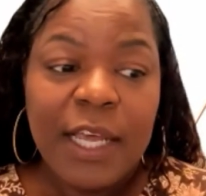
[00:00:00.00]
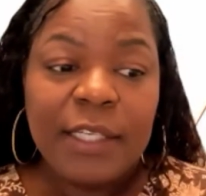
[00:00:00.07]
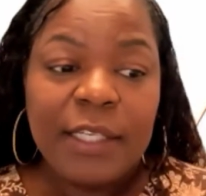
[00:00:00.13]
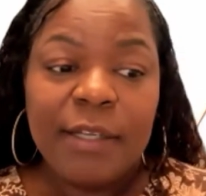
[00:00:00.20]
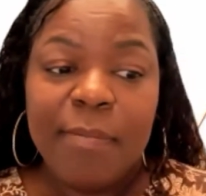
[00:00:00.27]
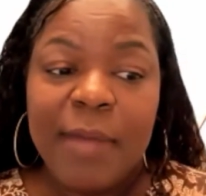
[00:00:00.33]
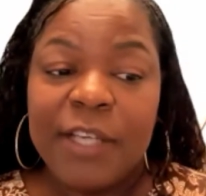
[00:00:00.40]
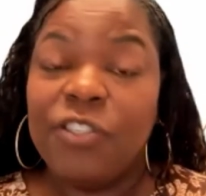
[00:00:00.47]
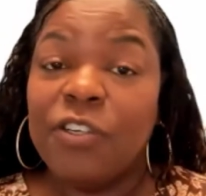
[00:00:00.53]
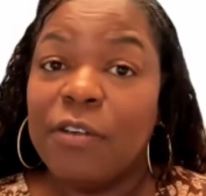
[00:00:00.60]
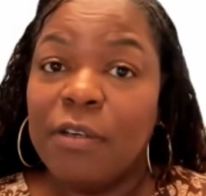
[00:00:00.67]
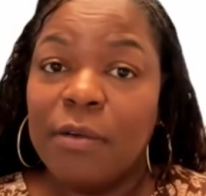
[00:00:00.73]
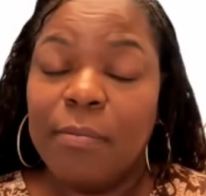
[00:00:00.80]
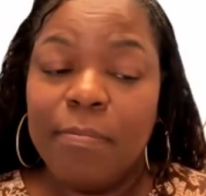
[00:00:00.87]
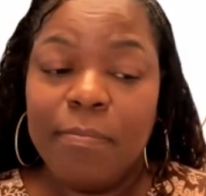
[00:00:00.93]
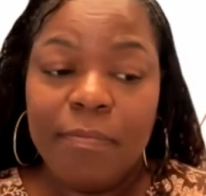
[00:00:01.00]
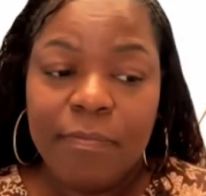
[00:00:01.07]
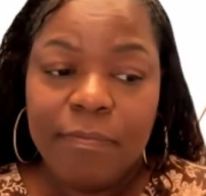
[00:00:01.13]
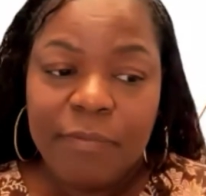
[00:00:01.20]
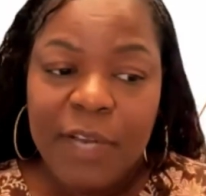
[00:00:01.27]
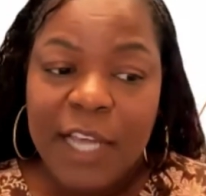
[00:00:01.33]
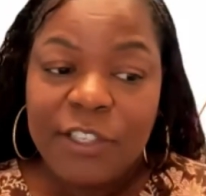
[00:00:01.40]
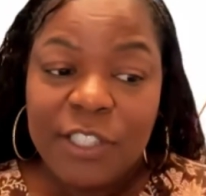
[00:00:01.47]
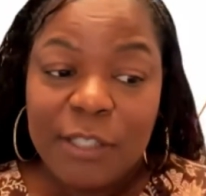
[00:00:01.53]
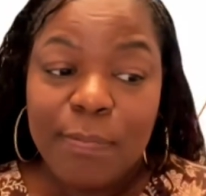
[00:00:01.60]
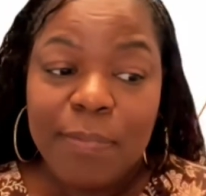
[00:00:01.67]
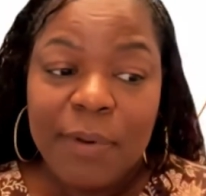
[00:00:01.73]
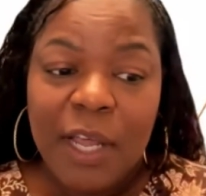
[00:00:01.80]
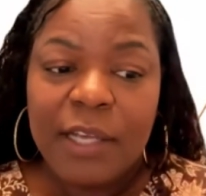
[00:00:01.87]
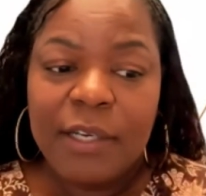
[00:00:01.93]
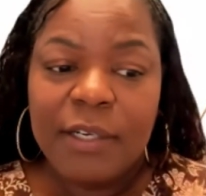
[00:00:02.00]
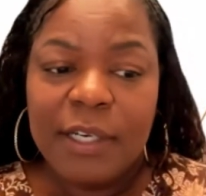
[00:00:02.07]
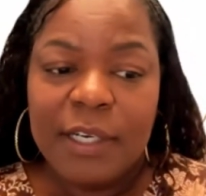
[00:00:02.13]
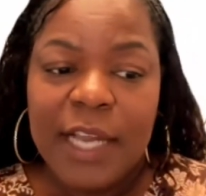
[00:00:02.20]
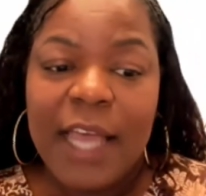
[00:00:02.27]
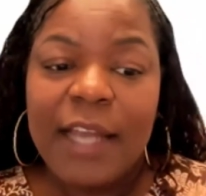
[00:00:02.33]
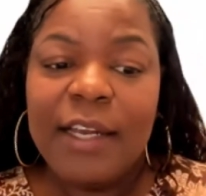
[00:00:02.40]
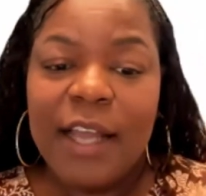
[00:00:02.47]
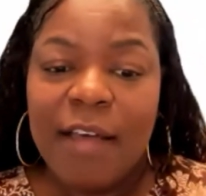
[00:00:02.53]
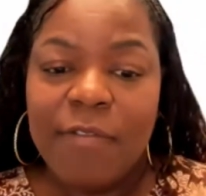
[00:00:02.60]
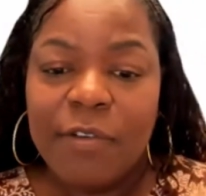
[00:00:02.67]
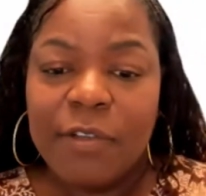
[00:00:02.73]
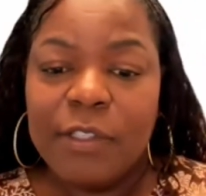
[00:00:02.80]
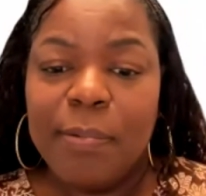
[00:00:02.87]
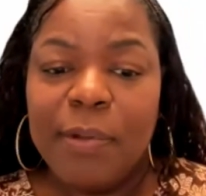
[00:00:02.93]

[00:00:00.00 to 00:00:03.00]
to measure not just blood lead levels,